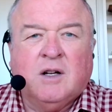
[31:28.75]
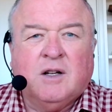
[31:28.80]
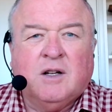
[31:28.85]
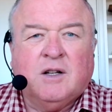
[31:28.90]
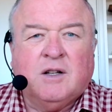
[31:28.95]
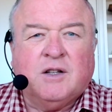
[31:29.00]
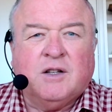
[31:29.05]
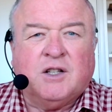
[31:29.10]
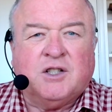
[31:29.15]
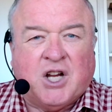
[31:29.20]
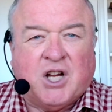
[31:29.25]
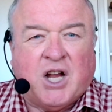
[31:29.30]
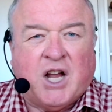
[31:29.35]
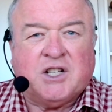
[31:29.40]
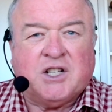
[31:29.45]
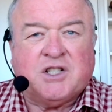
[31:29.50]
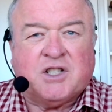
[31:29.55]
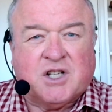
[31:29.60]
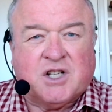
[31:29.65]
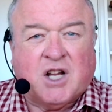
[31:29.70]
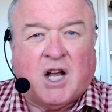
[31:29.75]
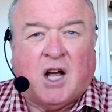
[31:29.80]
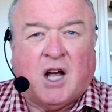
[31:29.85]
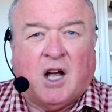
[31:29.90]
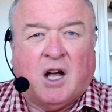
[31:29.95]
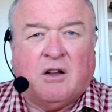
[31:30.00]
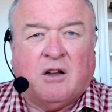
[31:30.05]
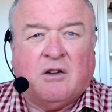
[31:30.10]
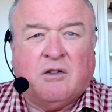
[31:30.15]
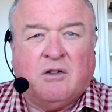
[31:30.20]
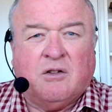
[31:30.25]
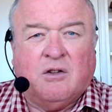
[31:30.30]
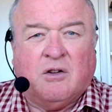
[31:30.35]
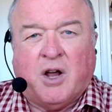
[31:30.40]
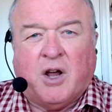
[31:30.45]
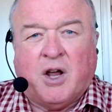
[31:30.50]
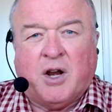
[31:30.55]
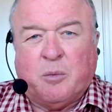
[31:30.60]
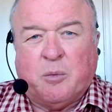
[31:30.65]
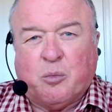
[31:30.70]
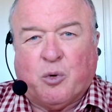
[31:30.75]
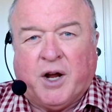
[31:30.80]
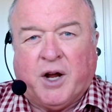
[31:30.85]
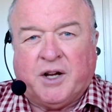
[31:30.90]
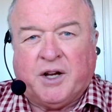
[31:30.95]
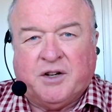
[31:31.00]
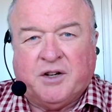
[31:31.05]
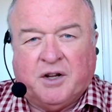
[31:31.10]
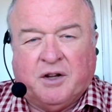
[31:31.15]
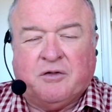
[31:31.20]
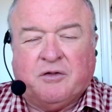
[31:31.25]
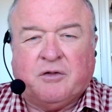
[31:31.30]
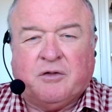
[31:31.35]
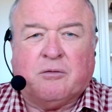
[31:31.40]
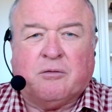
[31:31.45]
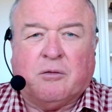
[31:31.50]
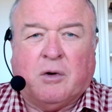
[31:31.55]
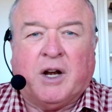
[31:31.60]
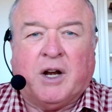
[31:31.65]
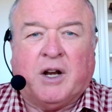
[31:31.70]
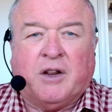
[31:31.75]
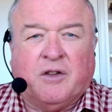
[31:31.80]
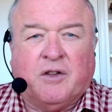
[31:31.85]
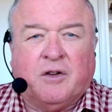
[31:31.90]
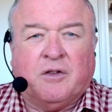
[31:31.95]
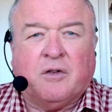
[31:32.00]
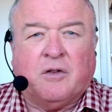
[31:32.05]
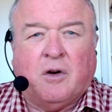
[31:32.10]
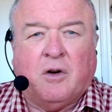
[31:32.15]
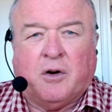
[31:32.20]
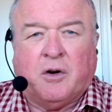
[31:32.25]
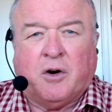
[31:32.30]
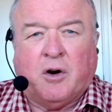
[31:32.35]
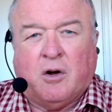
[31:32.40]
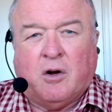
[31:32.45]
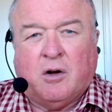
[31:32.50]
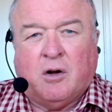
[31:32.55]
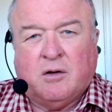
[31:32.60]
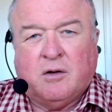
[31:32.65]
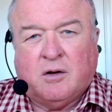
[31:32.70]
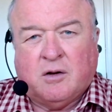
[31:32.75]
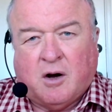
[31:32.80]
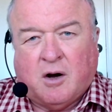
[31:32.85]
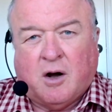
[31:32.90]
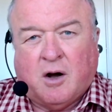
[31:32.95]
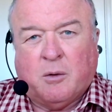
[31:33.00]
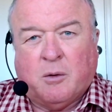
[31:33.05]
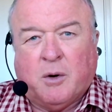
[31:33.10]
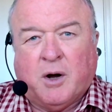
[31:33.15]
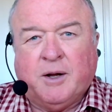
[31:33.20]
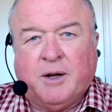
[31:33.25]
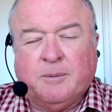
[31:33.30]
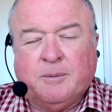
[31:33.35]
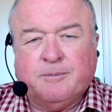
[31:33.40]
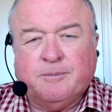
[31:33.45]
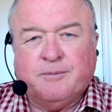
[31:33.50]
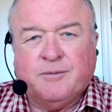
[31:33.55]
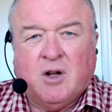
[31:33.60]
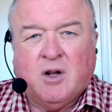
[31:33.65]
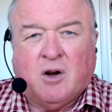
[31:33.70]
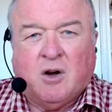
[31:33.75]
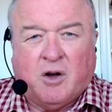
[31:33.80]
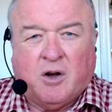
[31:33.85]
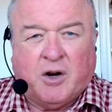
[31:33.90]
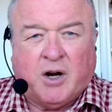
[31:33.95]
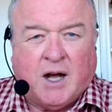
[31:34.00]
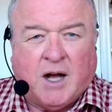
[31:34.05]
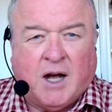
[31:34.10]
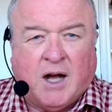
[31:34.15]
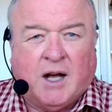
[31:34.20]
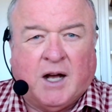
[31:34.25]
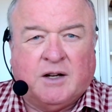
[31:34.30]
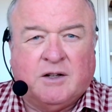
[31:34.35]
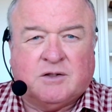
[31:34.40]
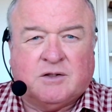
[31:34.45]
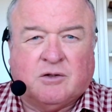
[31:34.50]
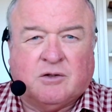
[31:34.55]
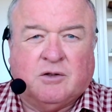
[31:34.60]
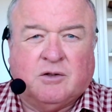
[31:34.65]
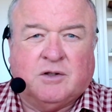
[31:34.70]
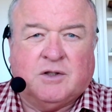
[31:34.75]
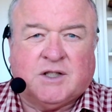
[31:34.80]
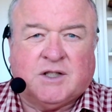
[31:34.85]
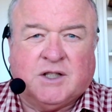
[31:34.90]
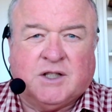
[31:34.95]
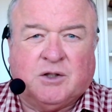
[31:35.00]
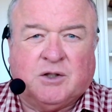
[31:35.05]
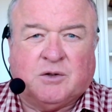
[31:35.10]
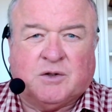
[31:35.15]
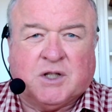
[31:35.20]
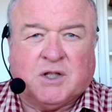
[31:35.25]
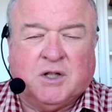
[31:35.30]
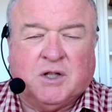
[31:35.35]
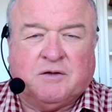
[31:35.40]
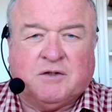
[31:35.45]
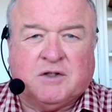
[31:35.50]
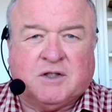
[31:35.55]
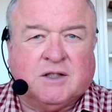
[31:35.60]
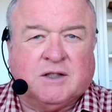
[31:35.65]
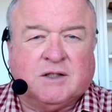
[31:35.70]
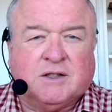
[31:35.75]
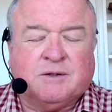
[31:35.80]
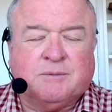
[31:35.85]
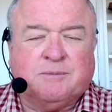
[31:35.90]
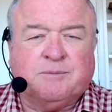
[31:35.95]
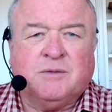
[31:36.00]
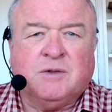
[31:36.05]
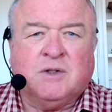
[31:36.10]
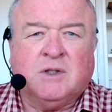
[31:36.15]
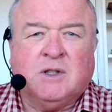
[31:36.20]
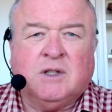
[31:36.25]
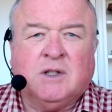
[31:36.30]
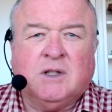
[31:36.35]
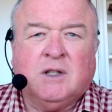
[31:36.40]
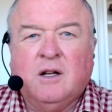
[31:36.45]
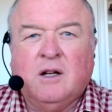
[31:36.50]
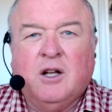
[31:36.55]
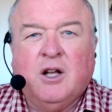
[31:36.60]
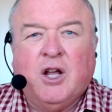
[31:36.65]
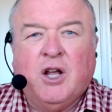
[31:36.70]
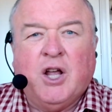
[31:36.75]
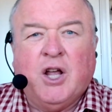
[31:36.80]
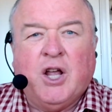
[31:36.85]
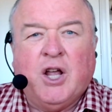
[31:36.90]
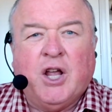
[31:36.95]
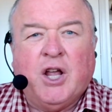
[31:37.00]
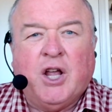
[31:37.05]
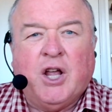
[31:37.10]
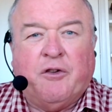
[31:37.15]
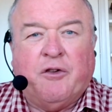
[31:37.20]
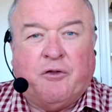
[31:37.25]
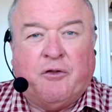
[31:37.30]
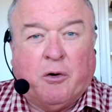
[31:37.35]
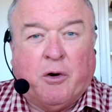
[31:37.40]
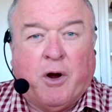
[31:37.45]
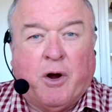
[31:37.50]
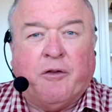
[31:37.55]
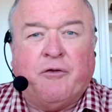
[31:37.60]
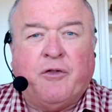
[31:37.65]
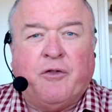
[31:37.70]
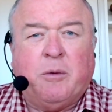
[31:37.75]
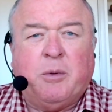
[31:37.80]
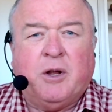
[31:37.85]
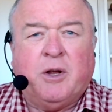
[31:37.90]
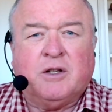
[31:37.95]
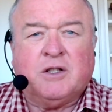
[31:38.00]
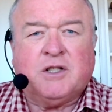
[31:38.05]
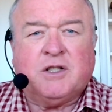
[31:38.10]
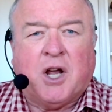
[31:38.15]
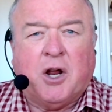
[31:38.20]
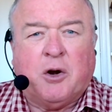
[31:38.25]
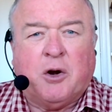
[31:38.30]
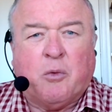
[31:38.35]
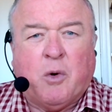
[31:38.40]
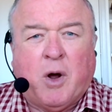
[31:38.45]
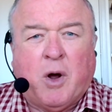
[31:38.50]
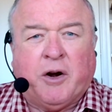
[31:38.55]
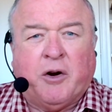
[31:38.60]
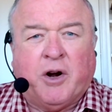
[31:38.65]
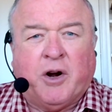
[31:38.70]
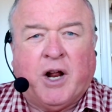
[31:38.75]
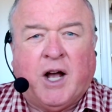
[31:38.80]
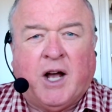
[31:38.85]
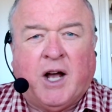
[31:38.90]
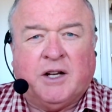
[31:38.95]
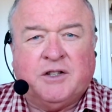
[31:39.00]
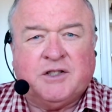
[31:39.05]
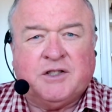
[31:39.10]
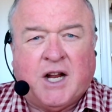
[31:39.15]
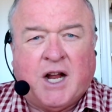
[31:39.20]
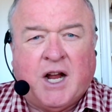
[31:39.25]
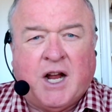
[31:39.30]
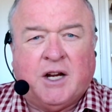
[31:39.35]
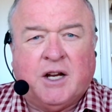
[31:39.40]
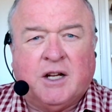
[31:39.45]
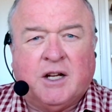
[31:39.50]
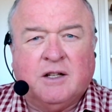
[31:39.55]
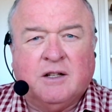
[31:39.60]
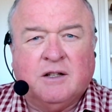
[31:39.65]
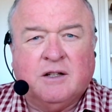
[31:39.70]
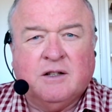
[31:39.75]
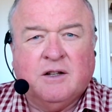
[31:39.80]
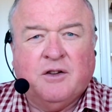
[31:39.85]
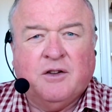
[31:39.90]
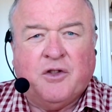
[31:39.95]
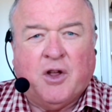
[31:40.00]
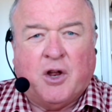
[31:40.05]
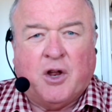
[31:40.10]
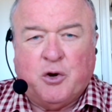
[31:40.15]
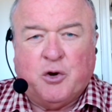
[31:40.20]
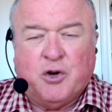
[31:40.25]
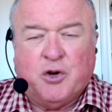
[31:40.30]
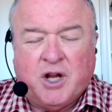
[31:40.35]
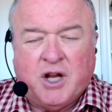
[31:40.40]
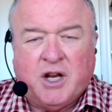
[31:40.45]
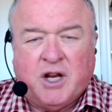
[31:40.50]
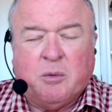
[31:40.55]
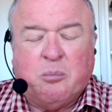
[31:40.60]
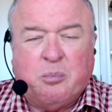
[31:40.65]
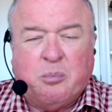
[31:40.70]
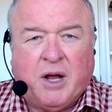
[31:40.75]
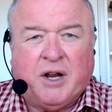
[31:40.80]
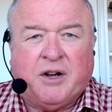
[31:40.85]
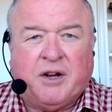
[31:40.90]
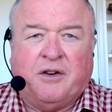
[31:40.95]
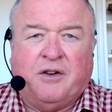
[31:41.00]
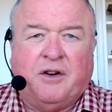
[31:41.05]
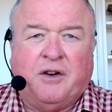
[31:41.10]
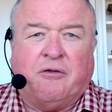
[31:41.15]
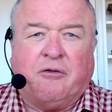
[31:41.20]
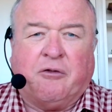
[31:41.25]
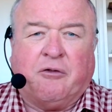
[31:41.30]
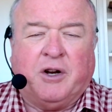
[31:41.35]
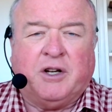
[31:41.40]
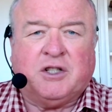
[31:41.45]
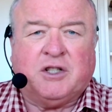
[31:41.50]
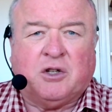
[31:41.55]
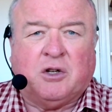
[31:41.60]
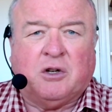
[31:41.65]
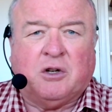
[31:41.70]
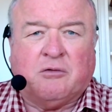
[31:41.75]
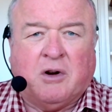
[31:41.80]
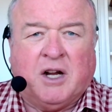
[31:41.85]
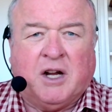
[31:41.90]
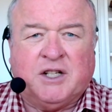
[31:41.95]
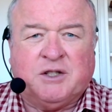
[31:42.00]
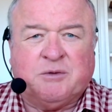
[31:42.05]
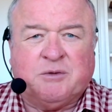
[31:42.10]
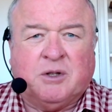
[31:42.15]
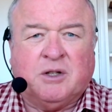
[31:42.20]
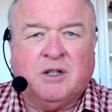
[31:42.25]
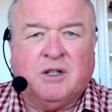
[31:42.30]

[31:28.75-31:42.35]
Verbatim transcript: The chances are you're going to break diffs running this on a highway, on hard sealed surfaces. If your amphibian's going to run on hard standing, then you need a better differential arrangement.